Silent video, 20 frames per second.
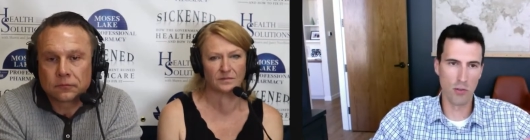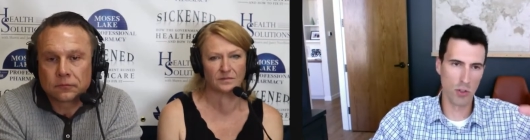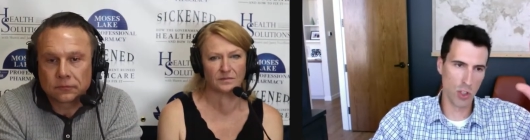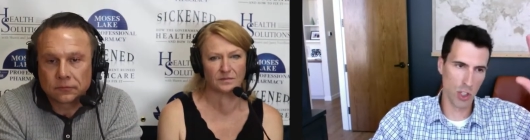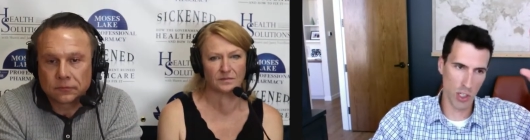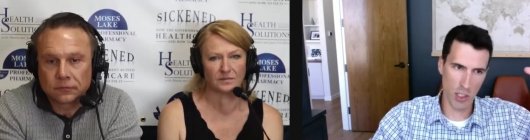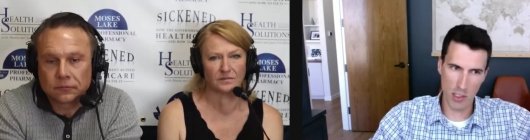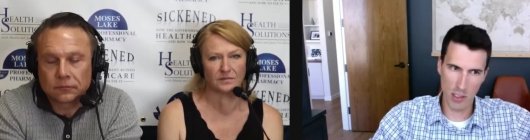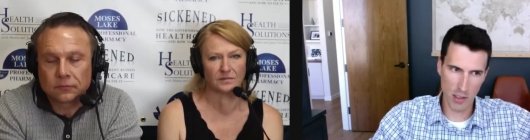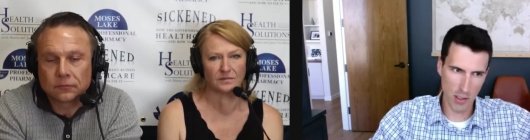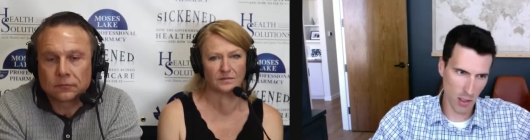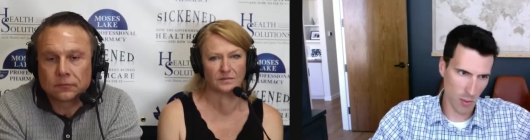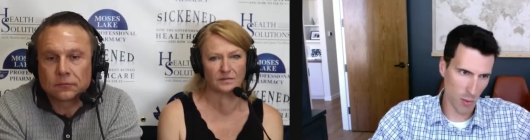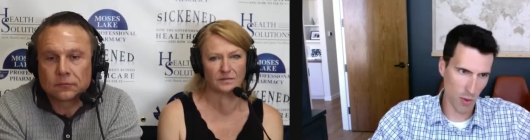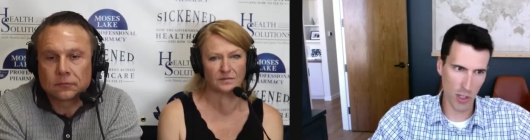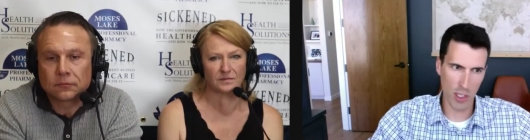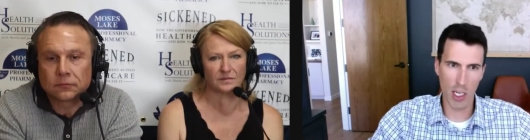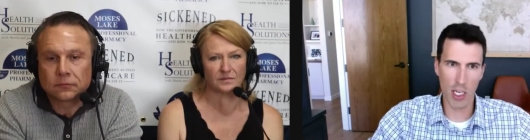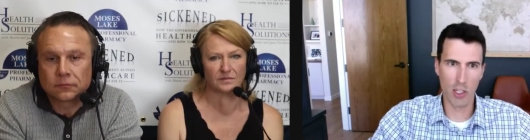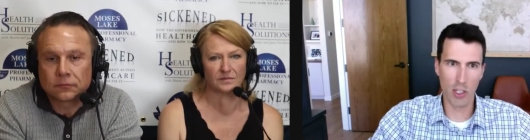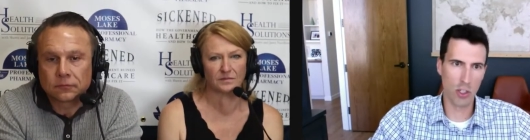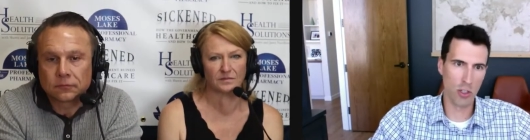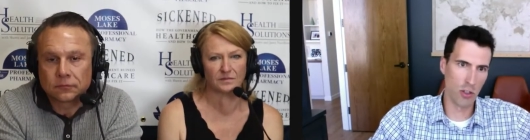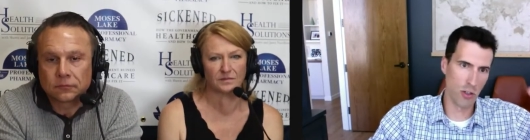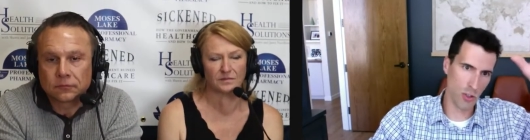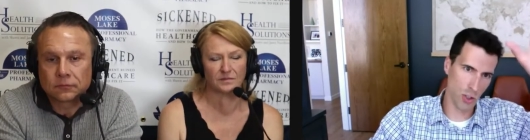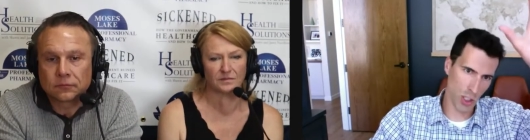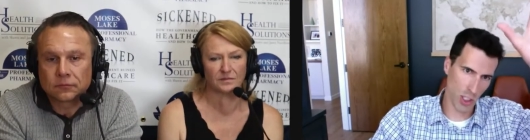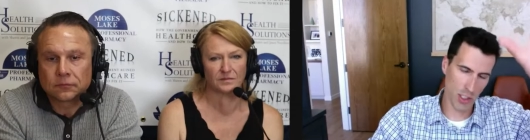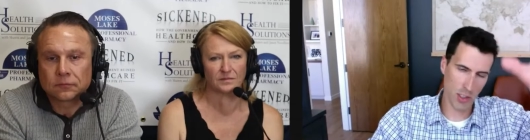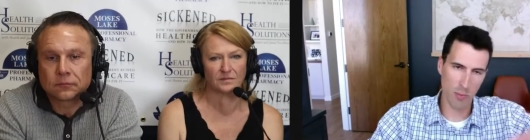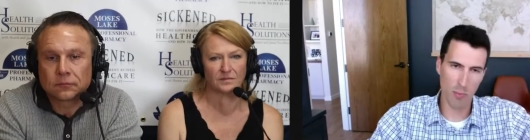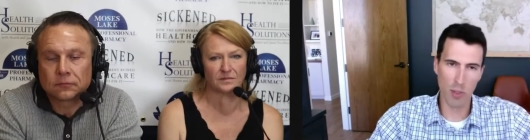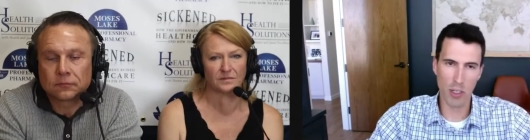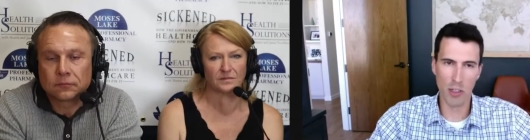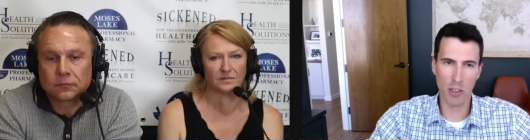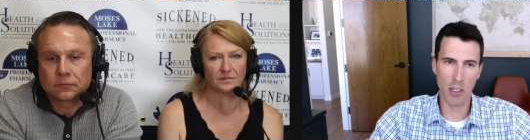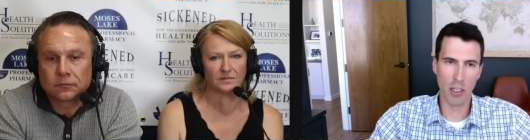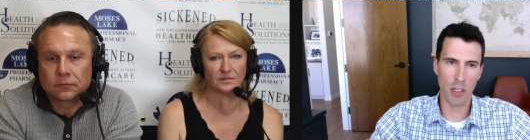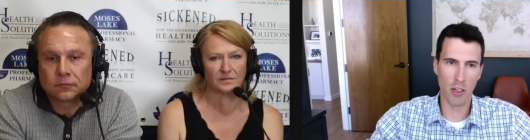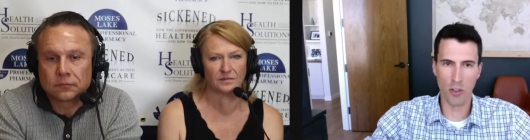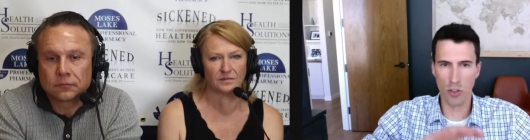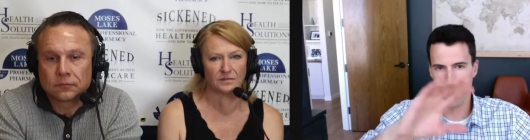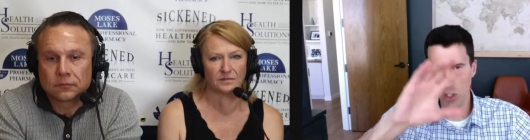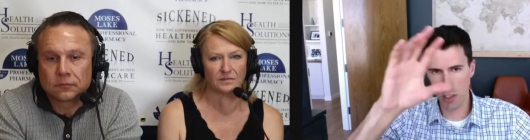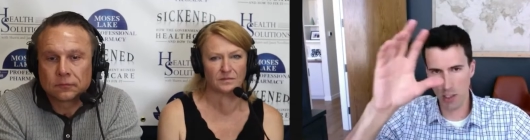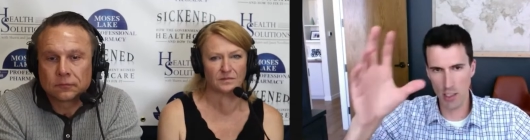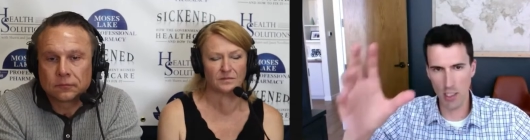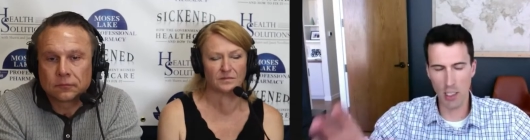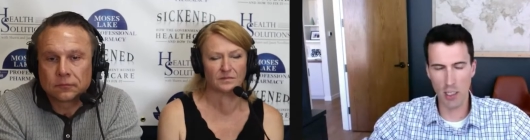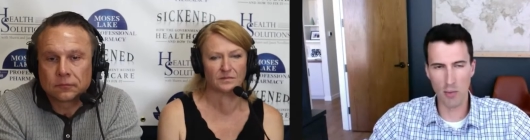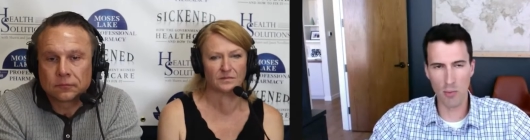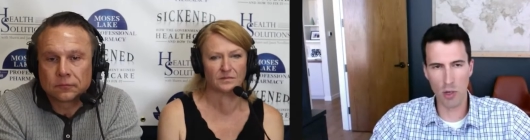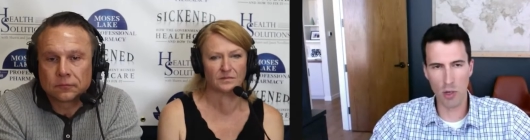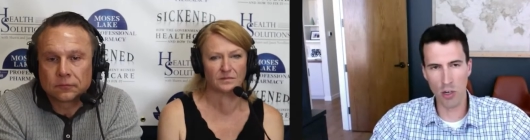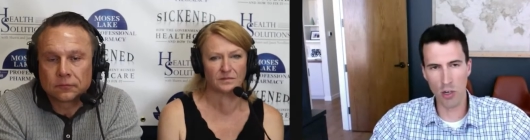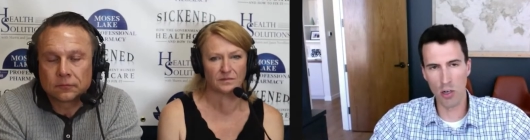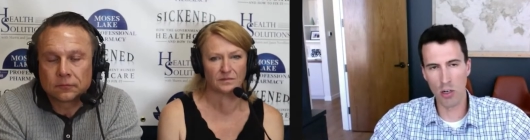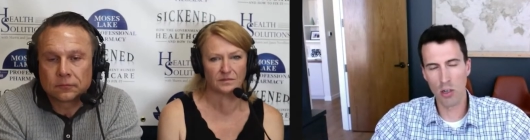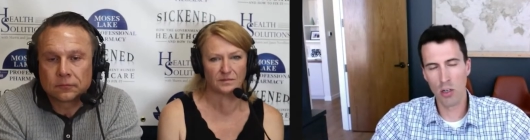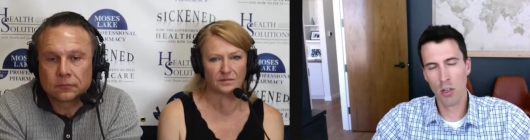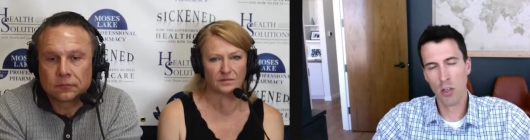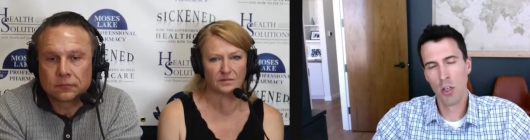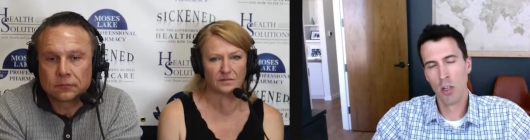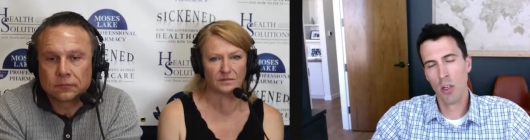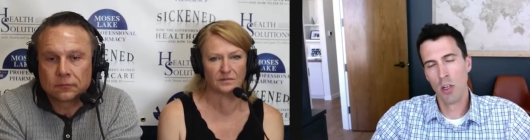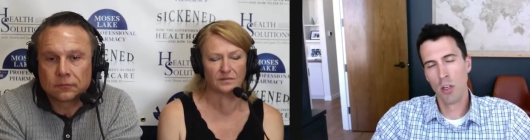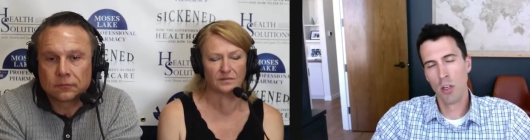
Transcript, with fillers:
Speaker 1: So just communication or just billing or just EMR.